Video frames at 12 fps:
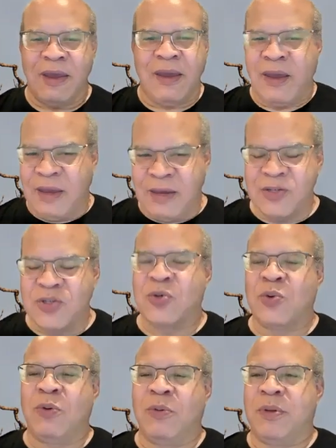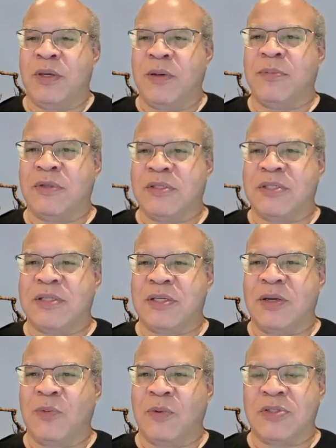and you will be able to
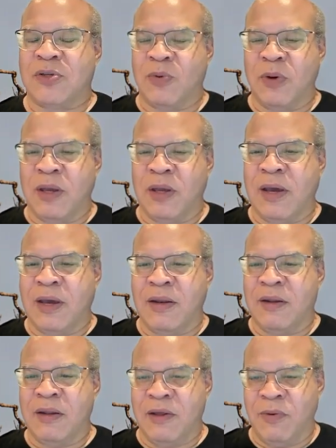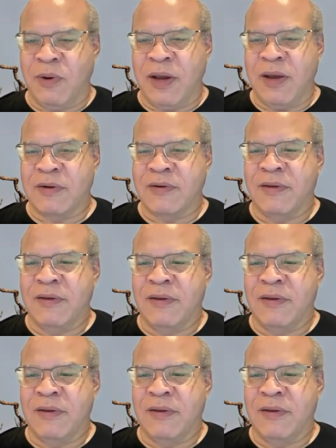see what's going on and interact.